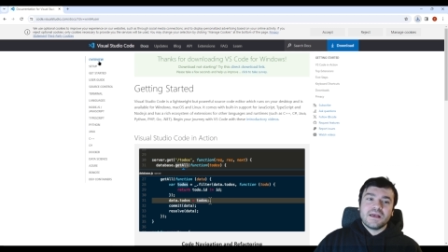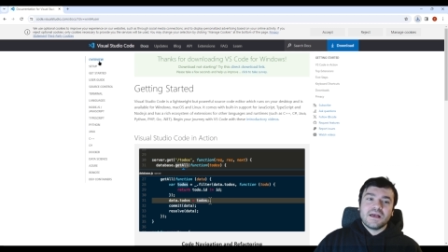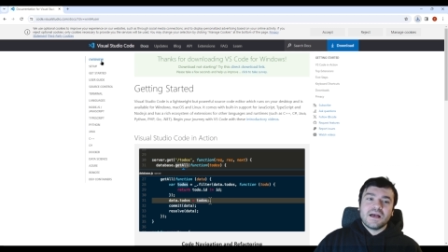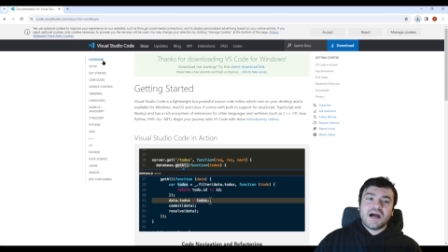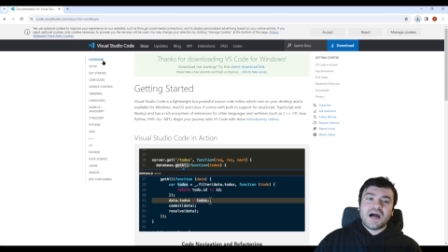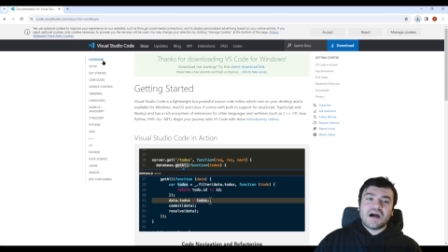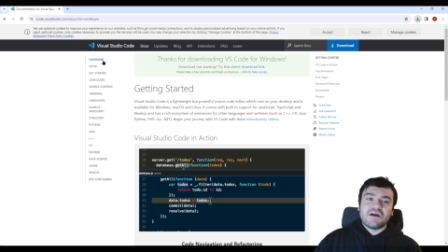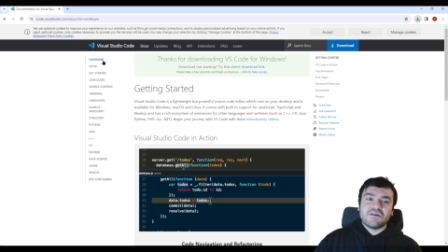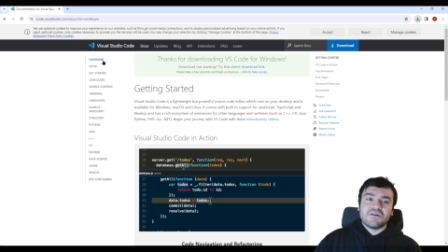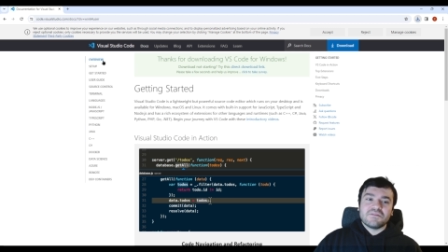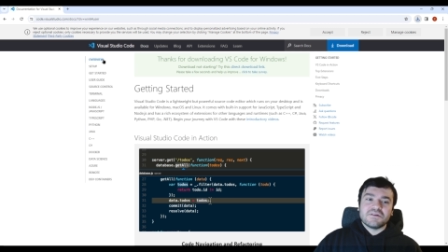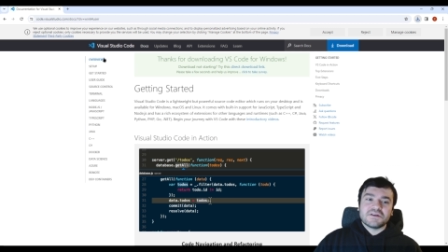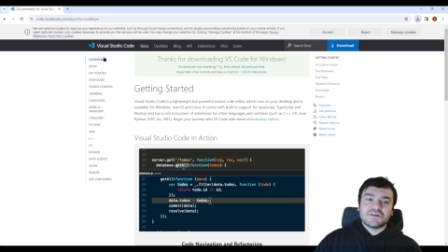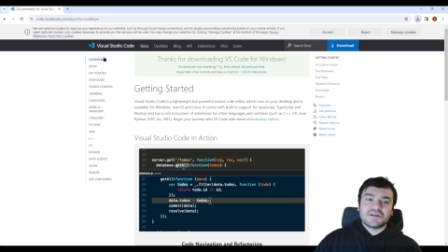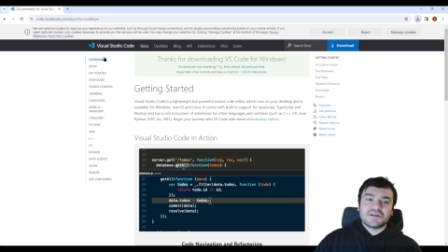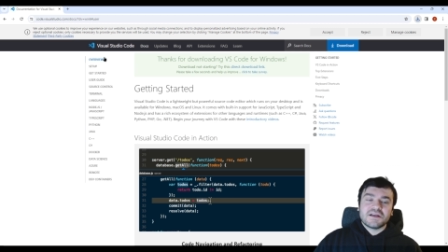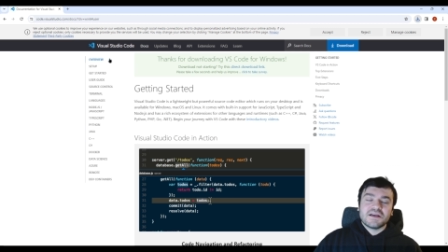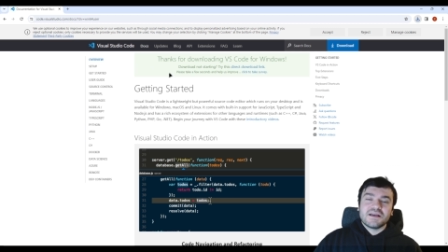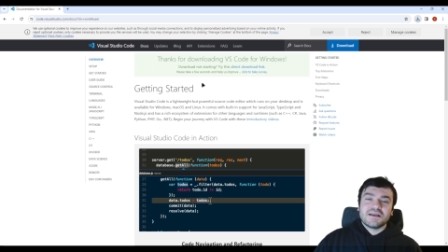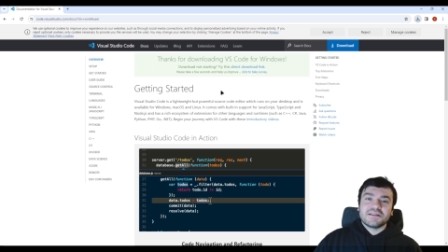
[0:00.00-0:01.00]
However,
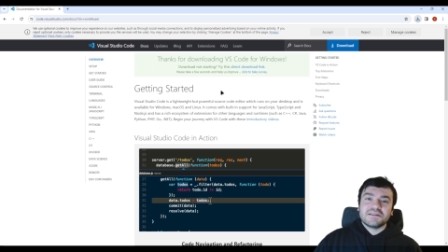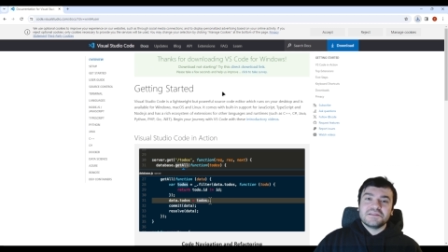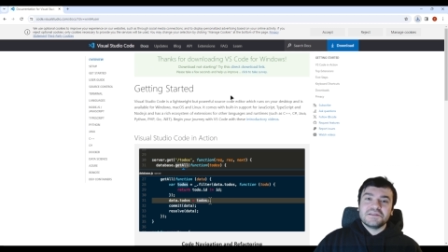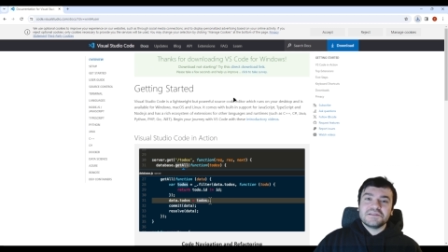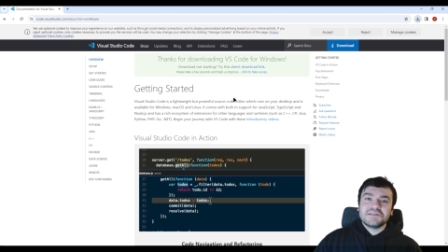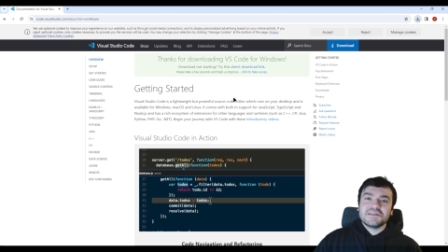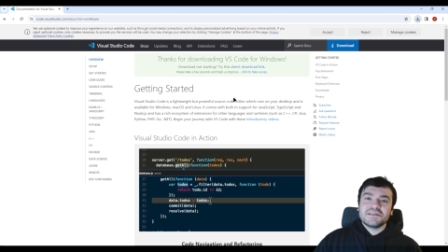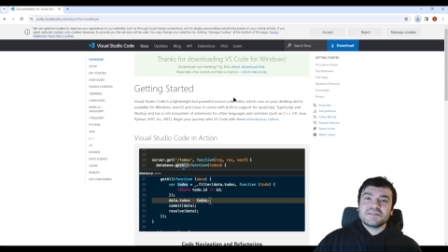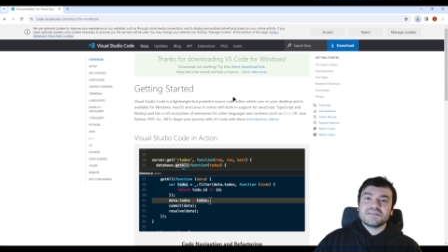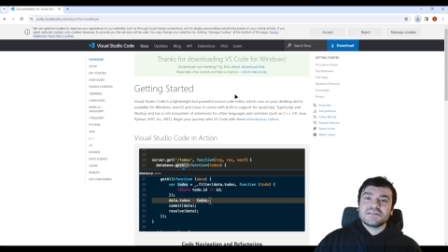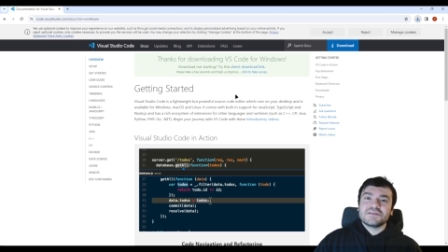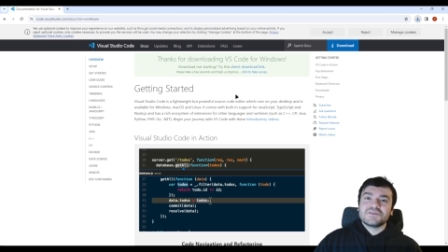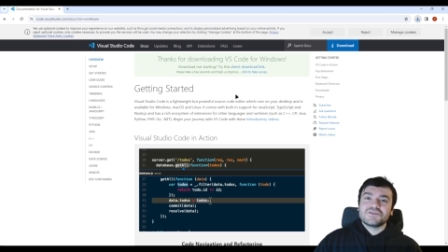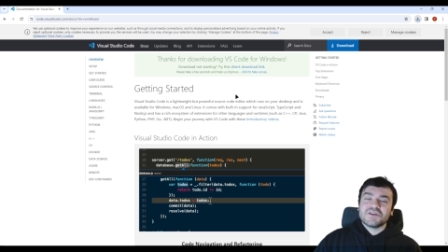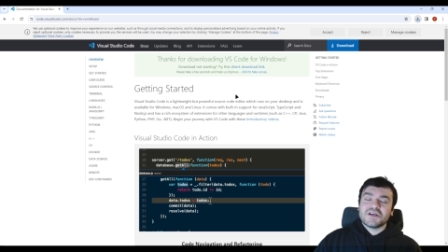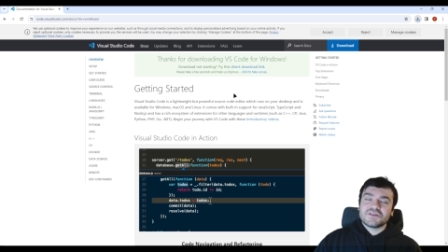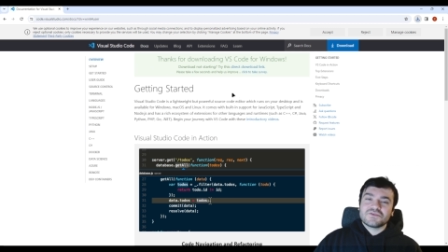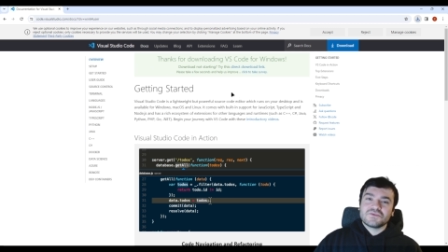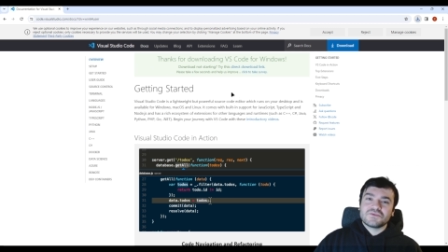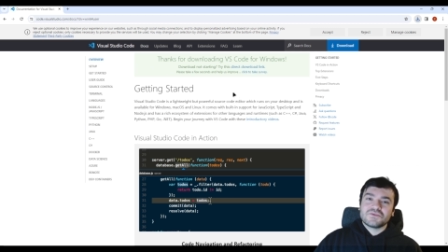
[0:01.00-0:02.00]
this is
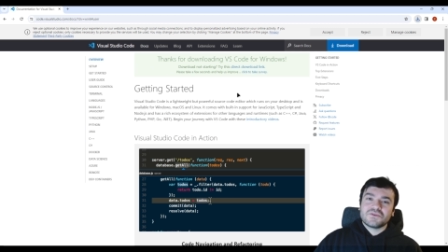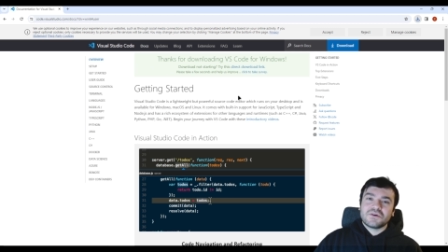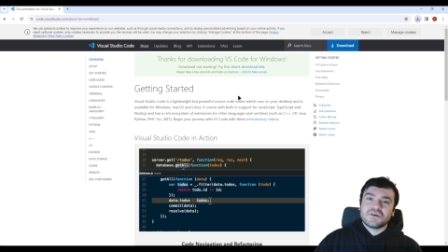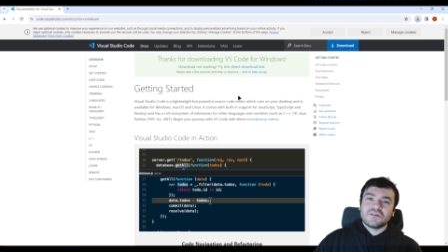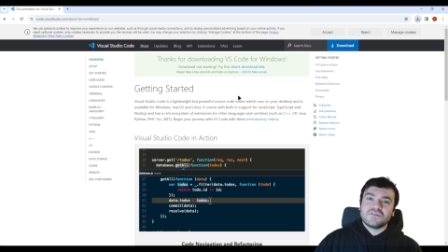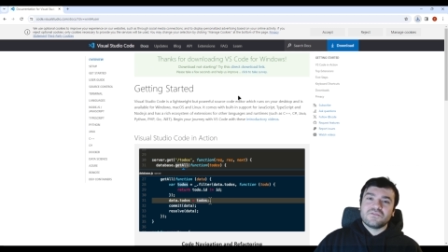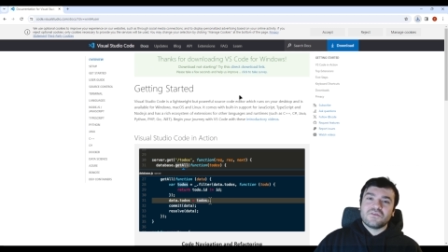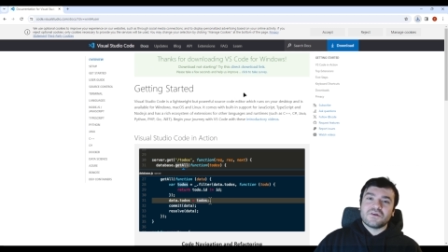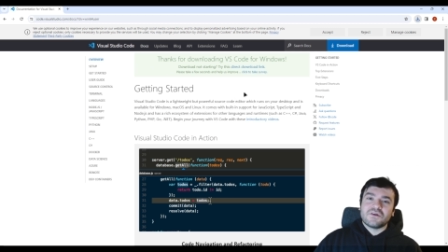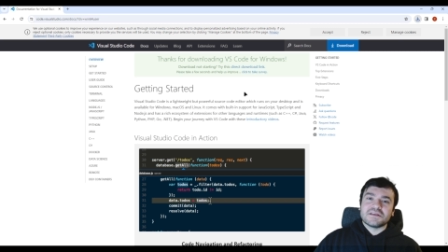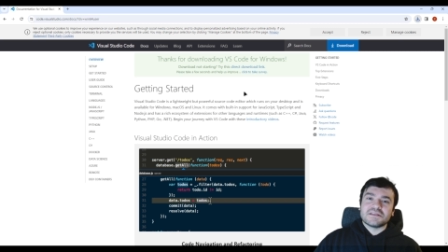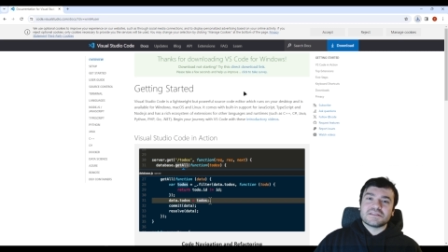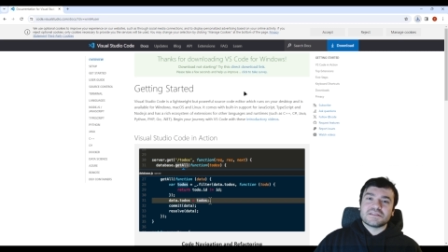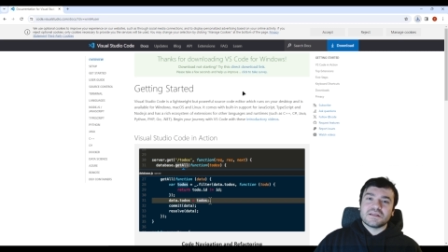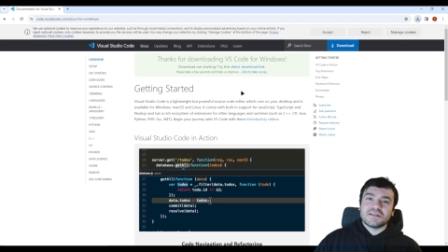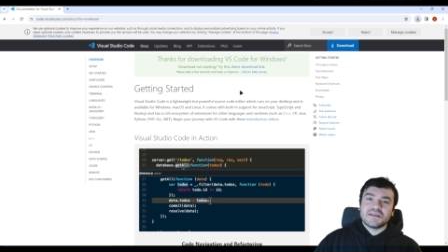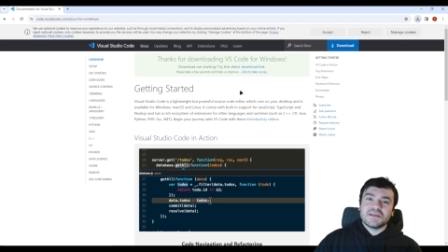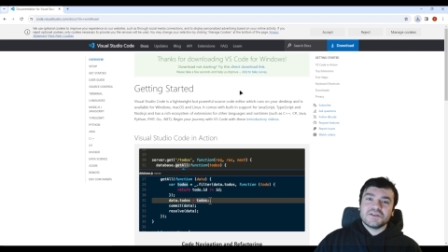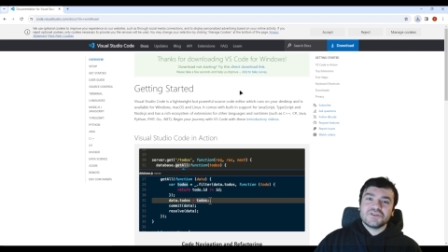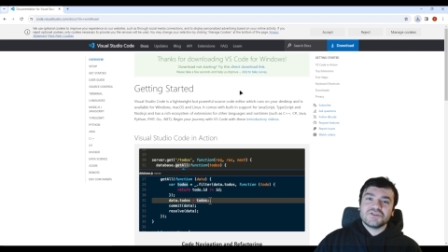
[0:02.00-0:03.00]
just tutorial for
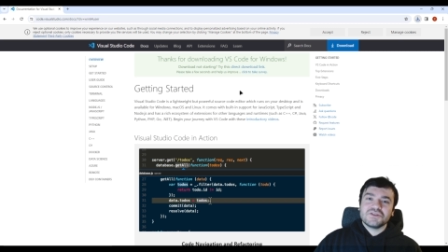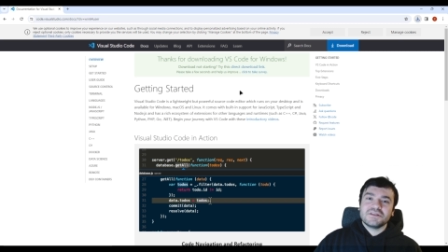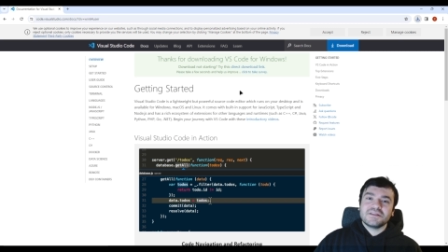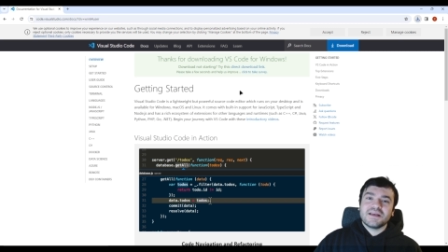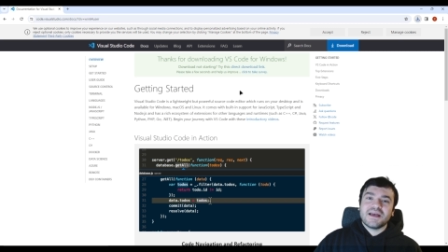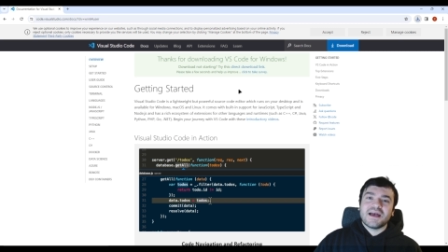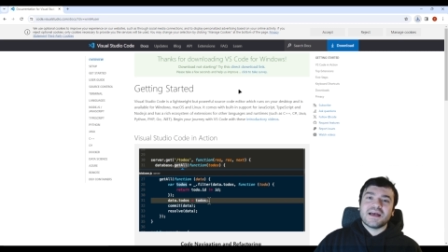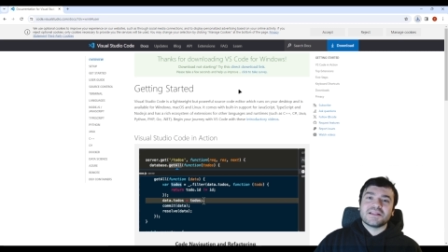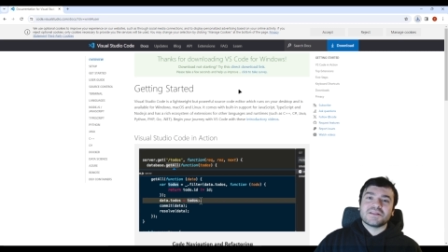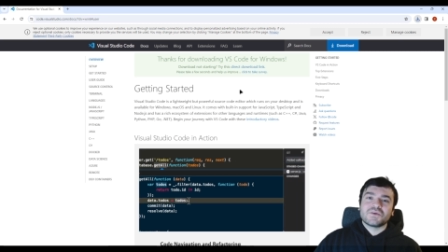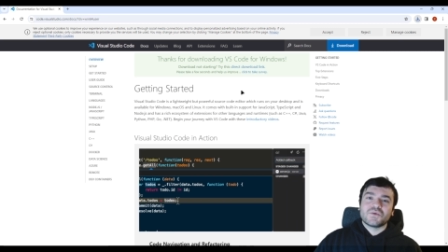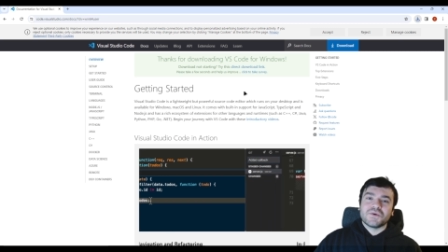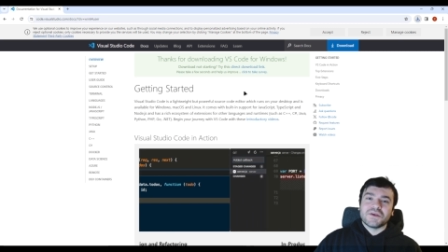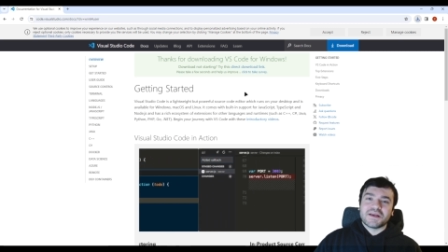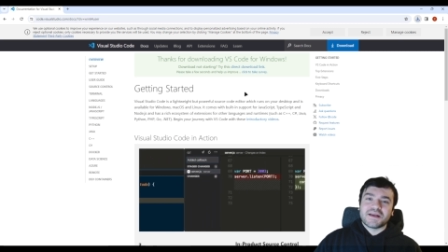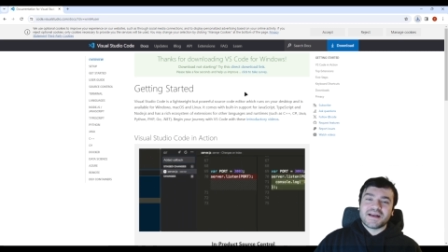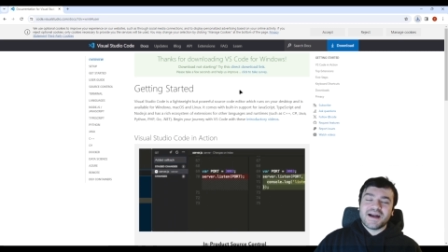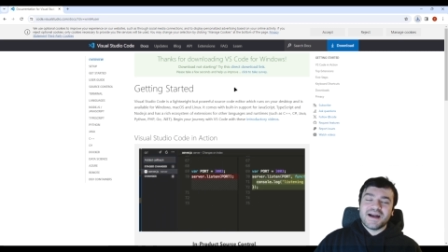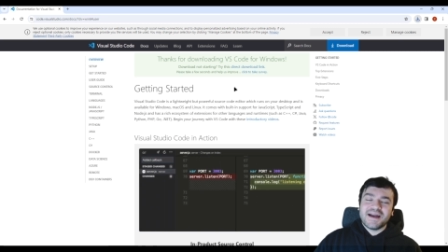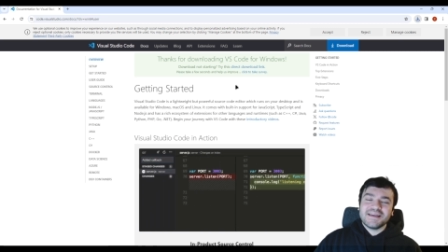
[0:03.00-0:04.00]
installation and quick
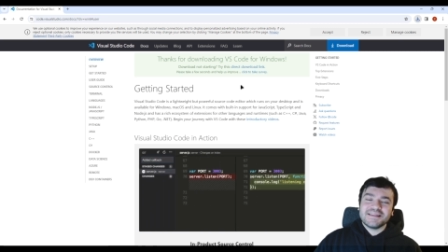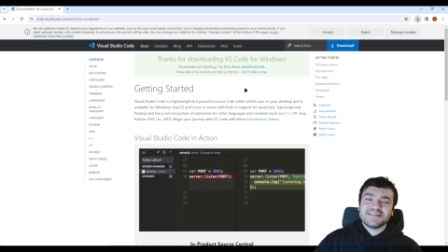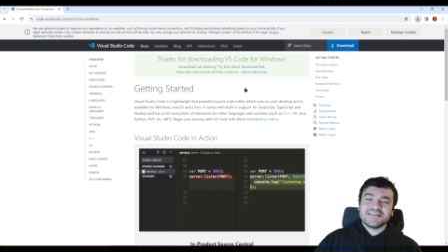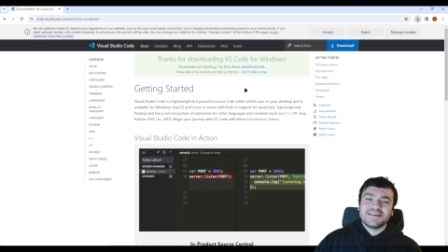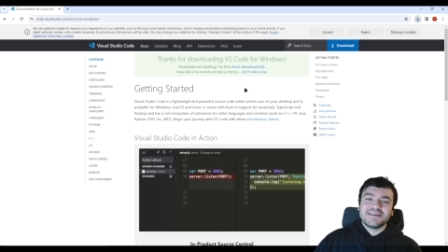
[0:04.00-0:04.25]
guide.